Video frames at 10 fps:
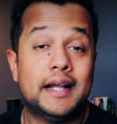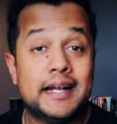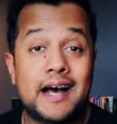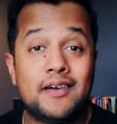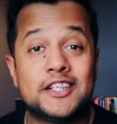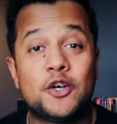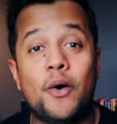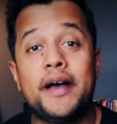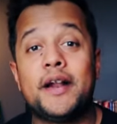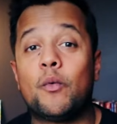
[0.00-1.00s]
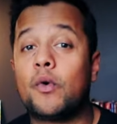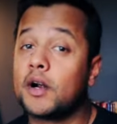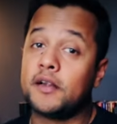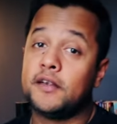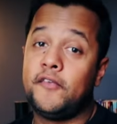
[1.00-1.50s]
And now let's go ahead and
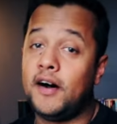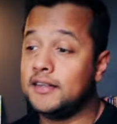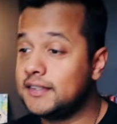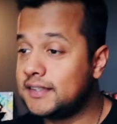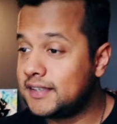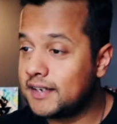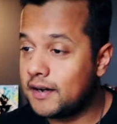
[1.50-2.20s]
work on the fonts.